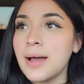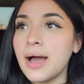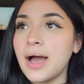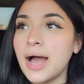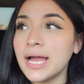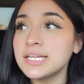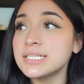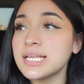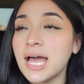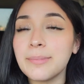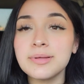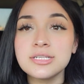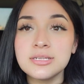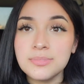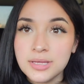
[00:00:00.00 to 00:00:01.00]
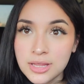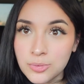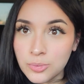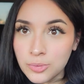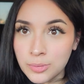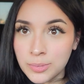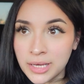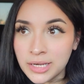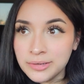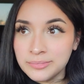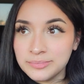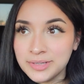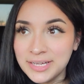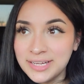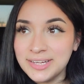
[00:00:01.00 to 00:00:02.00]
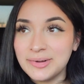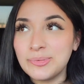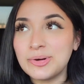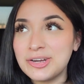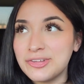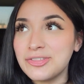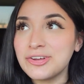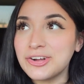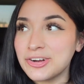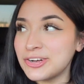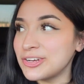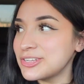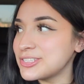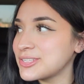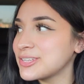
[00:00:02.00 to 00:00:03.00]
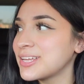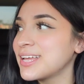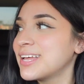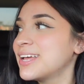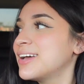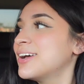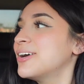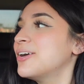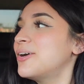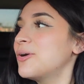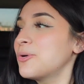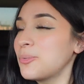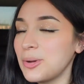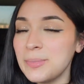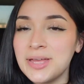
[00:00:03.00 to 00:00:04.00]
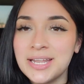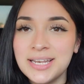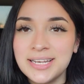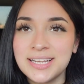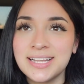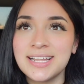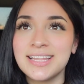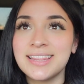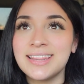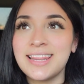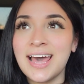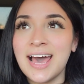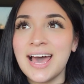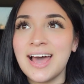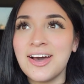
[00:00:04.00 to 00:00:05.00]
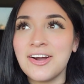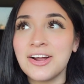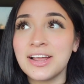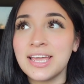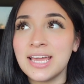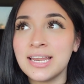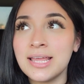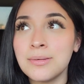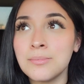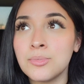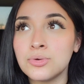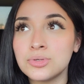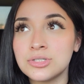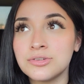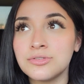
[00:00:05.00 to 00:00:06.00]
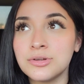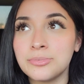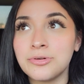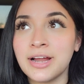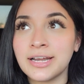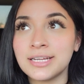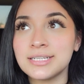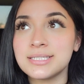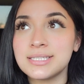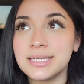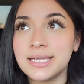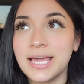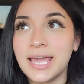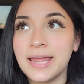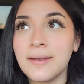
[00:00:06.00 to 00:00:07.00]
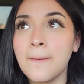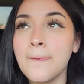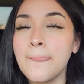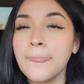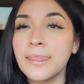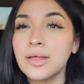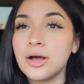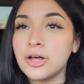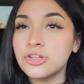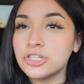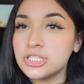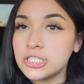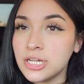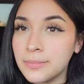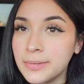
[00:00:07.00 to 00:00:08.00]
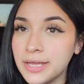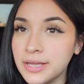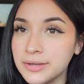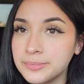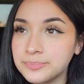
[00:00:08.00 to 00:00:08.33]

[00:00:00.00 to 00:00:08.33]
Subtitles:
I just happen to be the woman, one of the girls or women that are getting most of their pregnancy gain on their stomach,